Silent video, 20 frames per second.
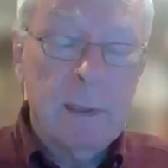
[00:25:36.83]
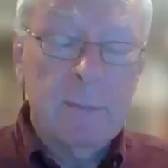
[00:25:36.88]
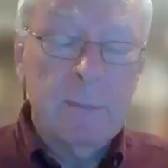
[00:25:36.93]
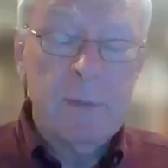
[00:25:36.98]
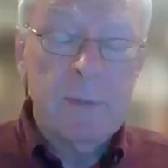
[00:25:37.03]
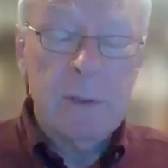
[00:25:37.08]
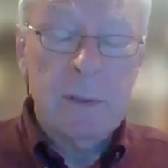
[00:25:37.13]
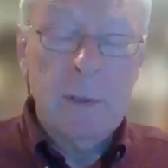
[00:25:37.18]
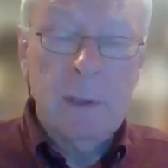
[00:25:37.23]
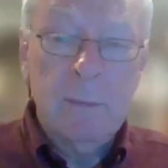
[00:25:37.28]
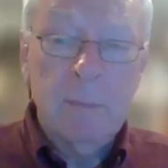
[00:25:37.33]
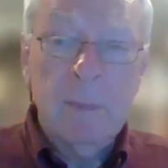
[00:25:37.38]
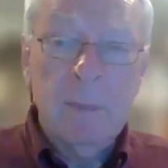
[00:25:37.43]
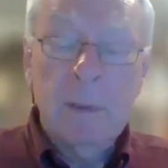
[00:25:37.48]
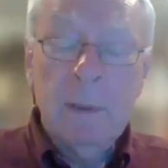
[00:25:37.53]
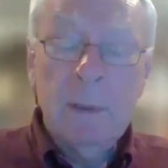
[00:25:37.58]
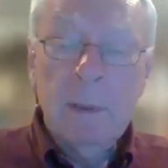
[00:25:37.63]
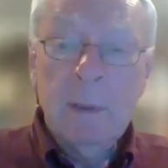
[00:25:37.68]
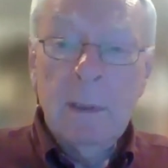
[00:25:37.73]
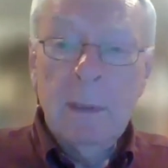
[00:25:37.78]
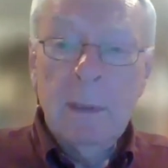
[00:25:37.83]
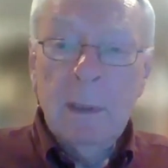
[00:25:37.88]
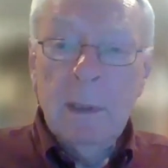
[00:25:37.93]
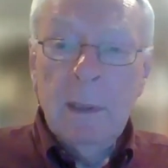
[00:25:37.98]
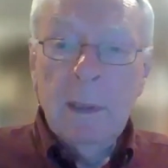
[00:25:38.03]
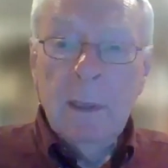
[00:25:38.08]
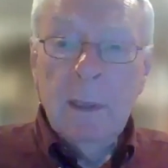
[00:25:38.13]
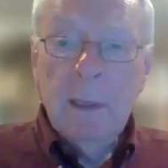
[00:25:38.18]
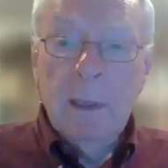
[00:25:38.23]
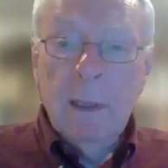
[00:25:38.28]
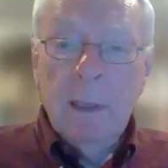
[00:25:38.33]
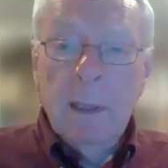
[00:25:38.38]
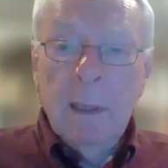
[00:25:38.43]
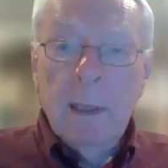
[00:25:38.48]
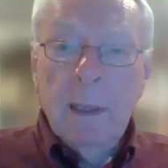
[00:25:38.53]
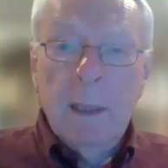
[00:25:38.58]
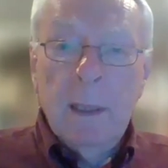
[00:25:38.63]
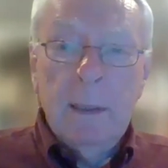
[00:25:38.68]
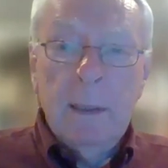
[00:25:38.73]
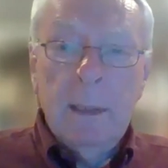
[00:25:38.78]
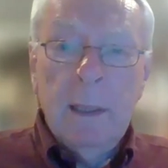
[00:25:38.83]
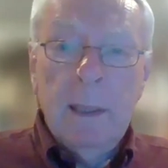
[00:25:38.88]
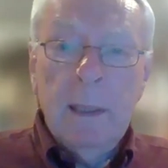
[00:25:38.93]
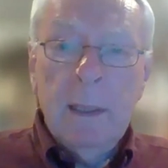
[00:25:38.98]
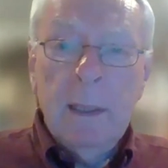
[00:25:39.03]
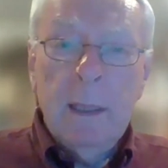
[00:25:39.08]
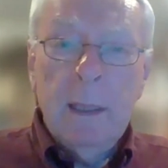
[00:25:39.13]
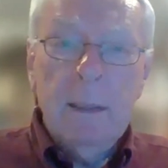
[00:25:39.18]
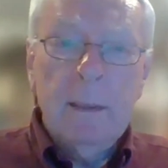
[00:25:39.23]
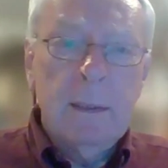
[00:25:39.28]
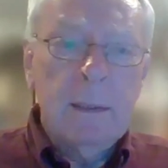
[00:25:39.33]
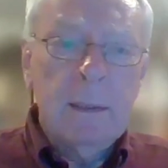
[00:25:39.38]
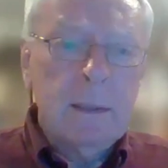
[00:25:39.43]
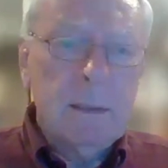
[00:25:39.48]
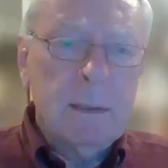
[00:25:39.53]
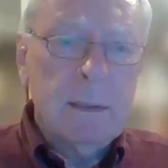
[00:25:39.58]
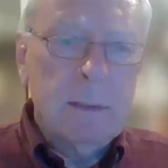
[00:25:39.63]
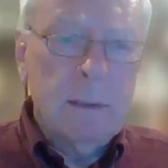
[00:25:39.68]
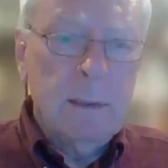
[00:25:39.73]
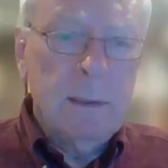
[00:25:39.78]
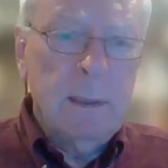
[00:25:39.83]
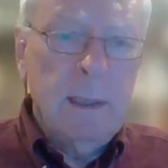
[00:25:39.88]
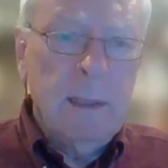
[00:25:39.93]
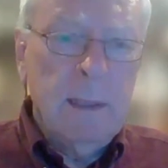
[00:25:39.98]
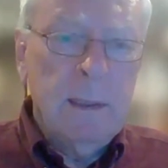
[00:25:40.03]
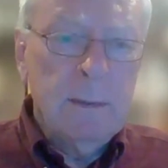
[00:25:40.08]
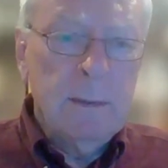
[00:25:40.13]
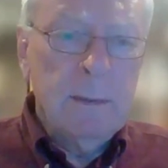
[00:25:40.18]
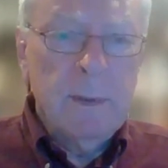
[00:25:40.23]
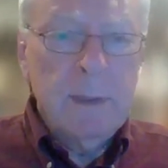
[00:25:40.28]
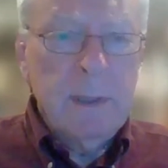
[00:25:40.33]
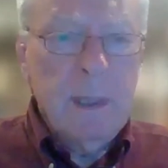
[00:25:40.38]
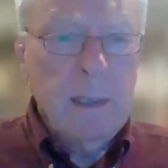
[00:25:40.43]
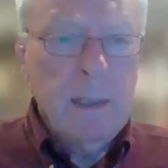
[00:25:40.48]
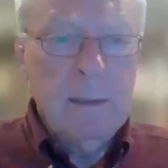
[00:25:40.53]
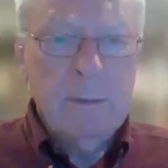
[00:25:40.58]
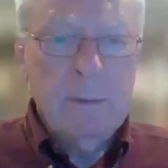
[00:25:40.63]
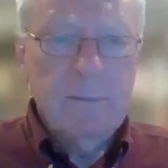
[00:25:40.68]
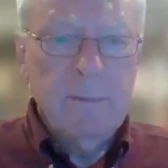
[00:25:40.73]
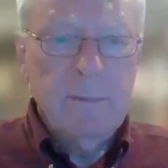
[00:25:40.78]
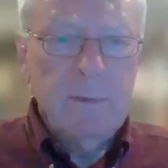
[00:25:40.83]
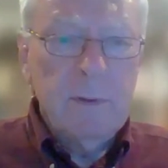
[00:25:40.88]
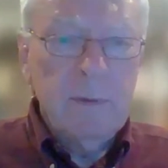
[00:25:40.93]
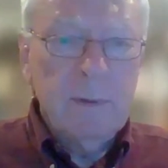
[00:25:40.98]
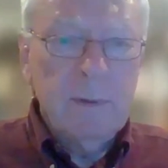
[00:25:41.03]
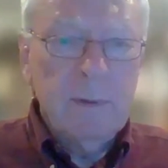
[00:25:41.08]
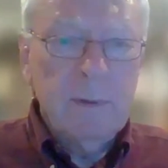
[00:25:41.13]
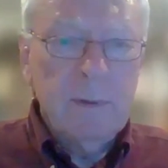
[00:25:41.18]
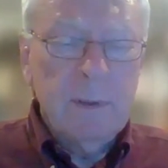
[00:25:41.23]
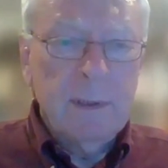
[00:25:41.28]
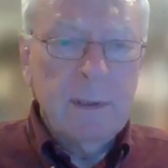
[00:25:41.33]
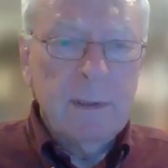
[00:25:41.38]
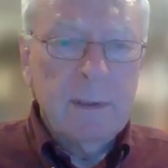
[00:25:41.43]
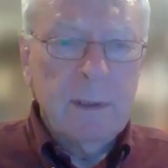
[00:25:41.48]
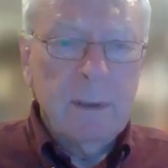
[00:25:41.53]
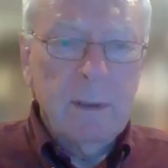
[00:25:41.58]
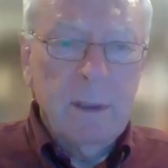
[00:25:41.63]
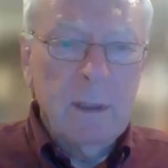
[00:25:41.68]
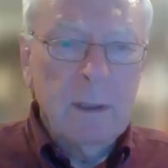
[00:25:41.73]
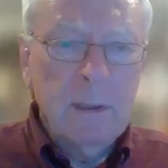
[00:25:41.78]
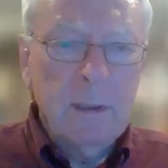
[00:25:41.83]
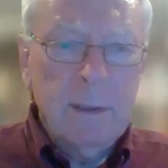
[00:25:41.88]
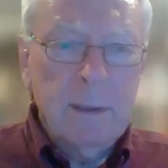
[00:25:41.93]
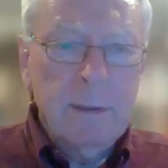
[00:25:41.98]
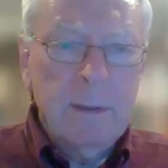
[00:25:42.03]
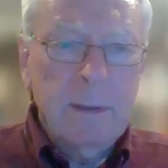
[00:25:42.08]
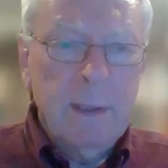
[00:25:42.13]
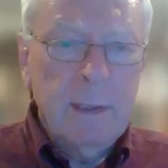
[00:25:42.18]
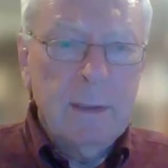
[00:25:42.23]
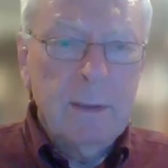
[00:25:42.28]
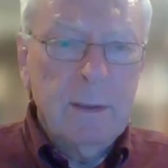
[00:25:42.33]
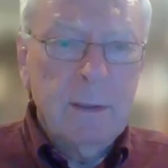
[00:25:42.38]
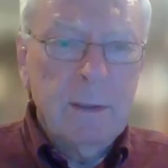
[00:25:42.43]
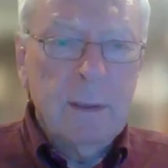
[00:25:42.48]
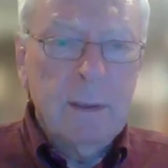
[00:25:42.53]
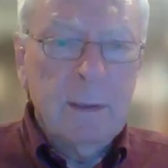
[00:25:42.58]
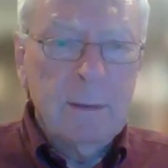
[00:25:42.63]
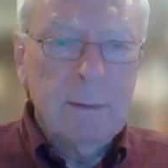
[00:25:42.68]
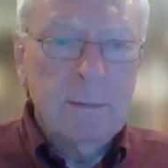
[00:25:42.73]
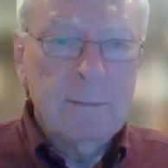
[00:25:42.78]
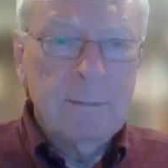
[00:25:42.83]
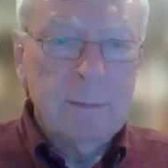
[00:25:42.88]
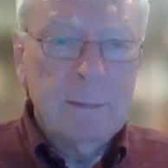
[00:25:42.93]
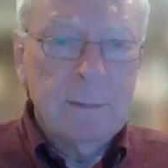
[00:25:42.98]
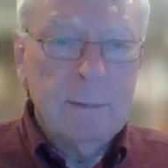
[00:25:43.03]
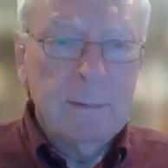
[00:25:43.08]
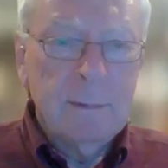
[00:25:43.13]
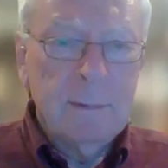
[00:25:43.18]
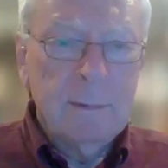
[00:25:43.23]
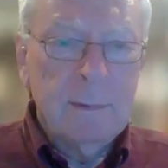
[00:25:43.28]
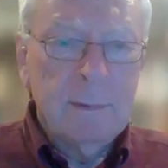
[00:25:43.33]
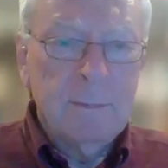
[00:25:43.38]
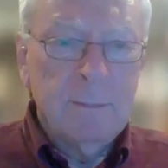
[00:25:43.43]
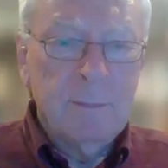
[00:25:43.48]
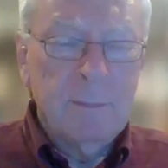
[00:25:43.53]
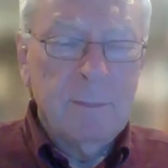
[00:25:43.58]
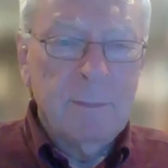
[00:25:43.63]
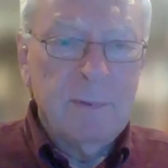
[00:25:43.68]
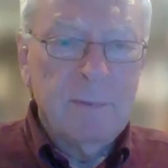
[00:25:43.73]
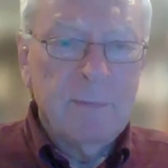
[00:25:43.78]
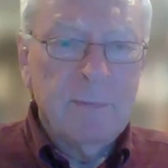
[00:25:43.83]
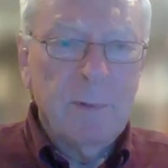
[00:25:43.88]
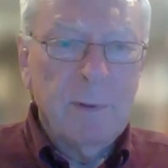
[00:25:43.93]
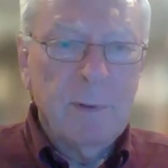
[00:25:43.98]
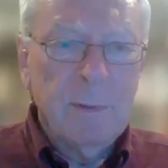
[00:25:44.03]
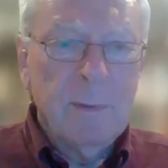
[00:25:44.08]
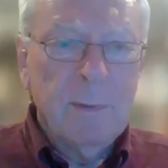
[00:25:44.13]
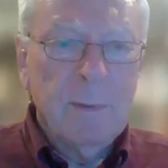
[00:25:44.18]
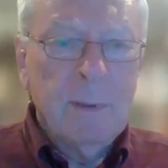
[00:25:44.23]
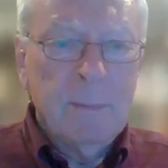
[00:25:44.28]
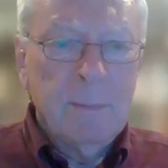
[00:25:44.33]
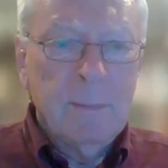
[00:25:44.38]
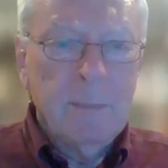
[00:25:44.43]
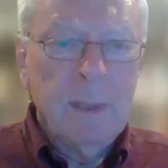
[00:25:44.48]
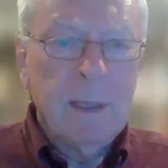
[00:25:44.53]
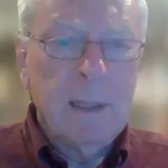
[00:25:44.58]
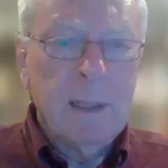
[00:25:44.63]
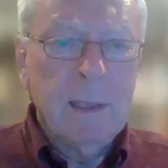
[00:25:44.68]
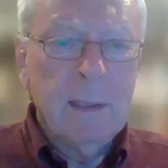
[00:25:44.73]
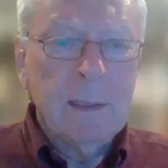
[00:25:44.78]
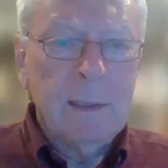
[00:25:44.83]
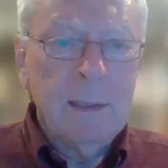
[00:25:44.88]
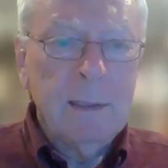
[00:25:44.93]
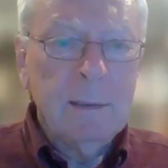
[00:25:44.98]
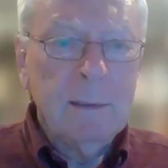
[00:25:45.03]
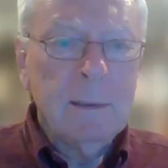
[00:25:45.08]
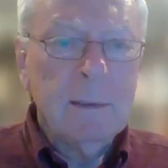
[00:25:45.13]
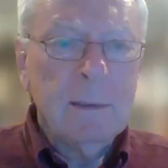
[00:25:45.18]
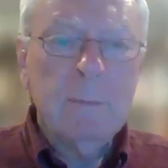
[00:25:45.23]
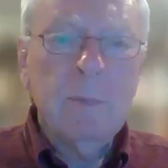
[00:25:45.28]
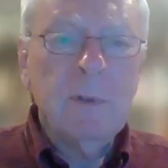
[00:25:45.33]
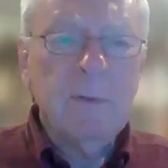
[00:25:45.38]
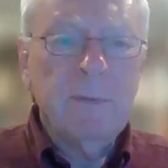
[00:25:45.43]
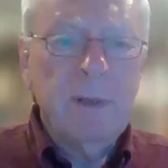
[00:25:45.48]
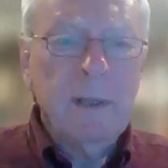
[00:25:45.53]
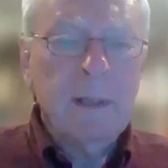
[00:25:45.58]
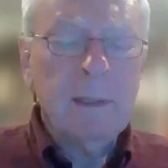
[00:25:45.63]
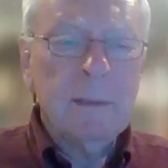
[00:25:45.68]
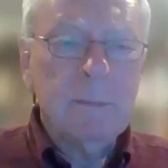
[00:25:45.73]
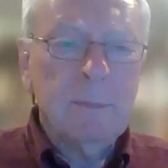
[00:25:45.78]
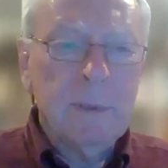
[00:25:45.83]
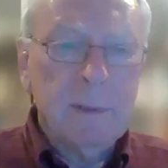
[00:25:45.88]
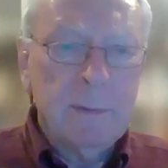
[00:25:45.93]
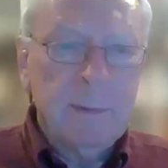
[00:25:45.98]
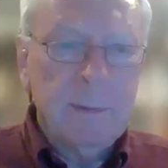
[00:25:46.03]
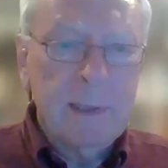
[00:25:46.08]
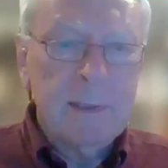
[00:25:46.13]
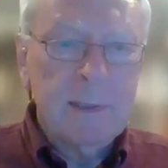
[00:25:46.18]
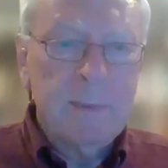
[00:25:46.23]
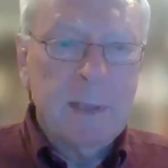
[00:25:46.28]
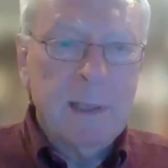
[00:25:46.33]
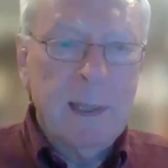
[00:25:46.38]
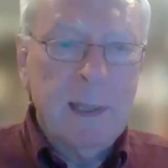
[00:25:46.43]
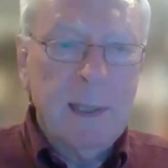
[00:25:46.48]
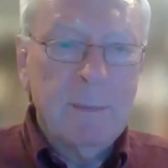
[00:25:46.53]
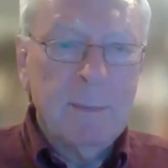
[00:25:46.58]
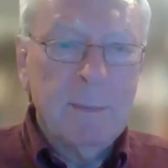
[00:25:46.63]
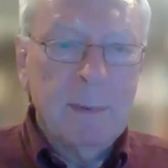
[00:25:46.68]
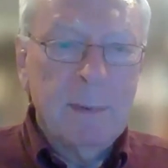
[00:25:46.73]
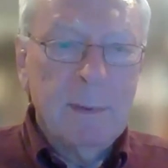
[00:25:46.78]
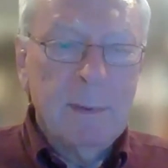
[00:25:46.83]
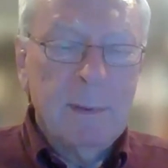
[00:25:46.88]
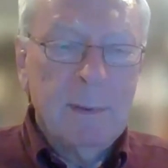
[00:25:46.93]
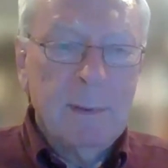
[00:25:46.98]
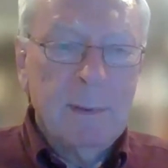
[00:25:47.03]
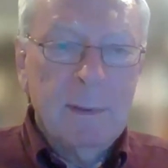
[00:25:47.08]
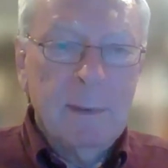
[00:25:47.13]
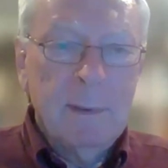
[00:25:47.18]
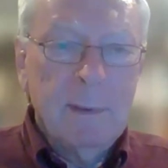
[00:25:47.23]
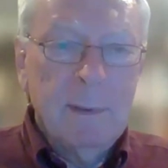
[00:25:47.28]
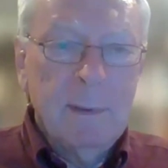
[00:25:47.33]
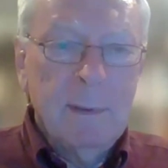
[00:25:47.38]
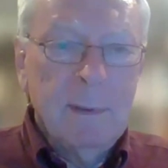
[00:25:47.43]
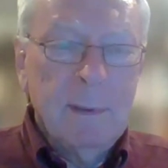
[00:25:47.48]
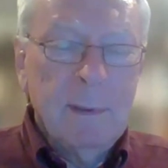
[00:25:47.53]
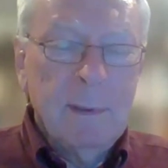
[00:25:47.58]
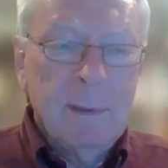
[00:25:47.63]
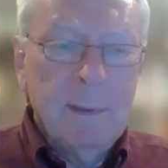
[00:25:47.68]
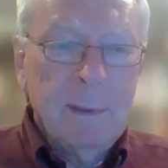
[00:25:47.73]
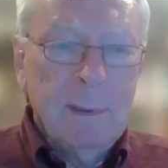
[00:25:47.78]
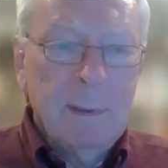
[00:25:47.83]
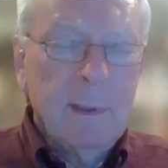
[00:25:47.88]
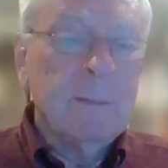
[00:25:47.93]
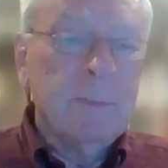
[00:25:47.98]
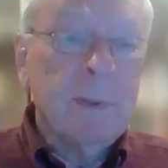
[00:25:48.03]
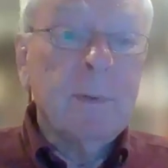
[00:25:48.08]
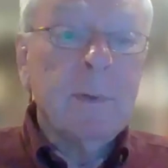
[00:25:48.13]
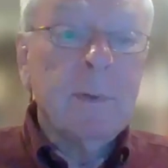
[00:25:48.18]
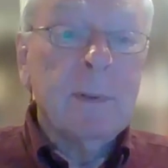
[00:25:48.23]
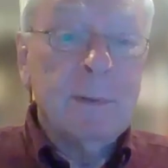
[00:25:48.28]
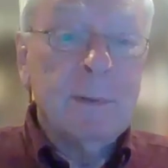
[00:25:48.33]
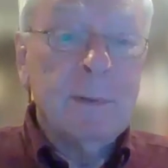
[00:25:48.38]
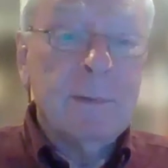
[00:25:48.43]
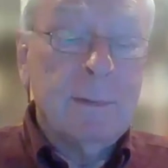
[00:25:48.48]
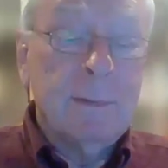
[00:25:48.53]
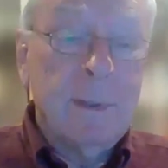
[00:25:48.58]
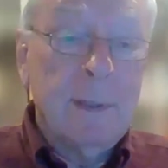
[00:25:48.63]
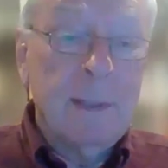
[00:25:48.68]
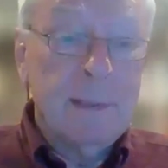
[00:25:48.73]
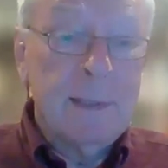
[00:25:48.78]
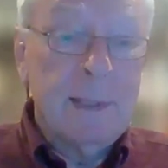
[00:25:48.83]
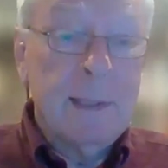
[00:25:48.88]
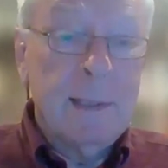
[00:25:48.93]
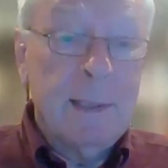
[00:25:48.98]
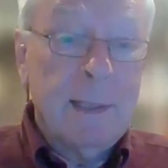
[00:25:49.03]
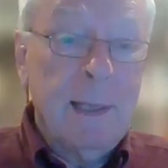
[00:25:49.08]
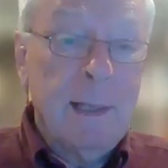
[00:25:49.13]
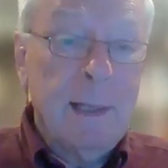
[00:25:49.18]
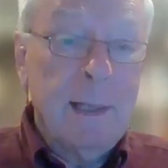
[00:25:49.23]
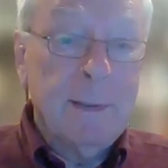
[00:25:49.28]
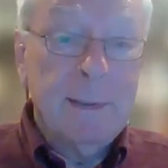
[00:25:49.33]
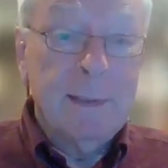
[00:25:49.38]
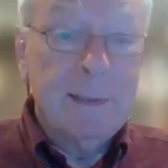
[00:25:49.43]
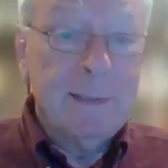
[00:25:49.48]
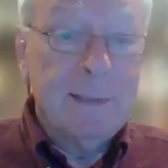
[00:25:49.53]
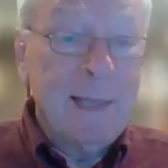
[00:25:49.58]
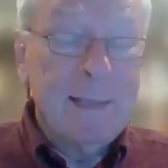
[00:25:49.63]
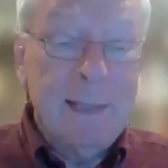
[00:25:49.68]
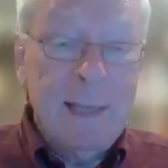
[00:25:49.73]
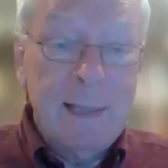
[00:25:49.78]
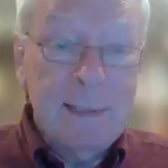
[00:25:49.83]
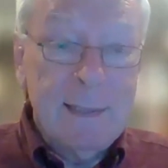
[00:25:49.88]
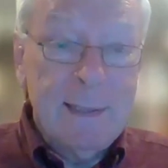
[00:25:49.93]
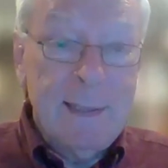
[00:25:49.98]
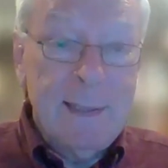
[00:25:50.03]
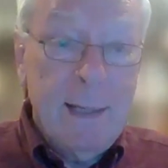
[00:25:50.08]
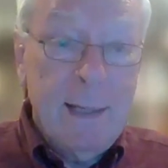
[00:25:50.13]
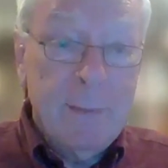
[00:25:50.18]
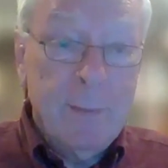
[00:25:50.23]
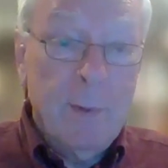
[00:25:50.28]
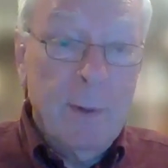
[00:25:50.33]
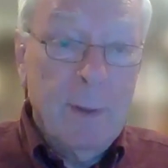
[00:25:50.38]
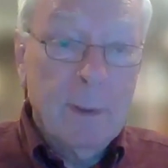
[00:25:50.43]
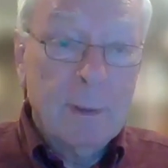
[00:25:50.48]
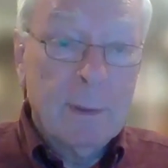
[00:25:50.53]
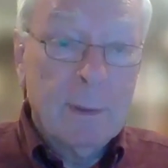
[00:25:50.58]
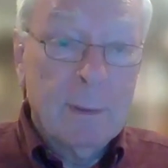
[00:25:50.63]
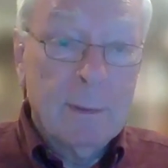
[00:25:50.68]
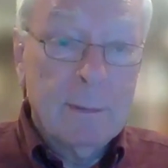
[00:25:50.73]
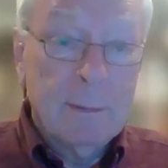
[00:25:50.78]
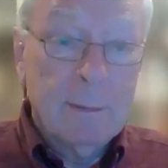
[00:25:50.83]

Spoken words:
television arm. And they had this anal retentive view that the longer you held on before making a deal, the more valuable the rights became. And we were trying to say to Calgary, that's dead wrong.